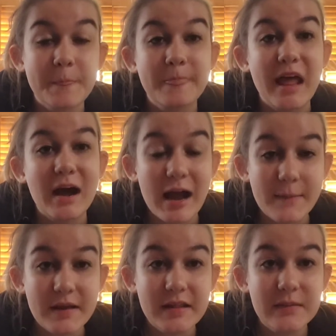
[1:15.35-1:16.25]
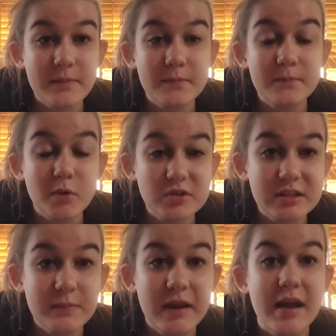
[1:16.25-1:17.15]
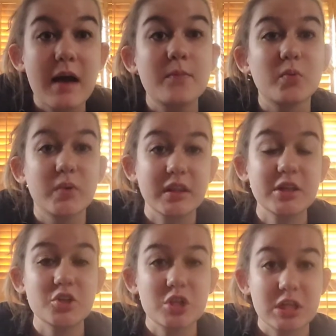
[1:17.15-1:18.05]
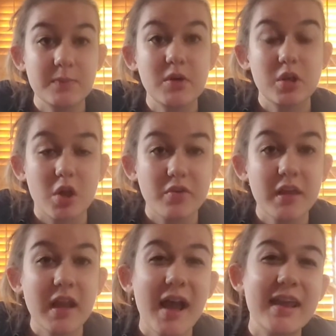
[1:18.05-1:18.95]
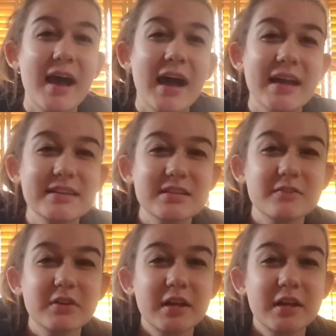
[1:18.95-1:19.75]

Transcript: Now I mostly pick up really cheap clothing. I kind of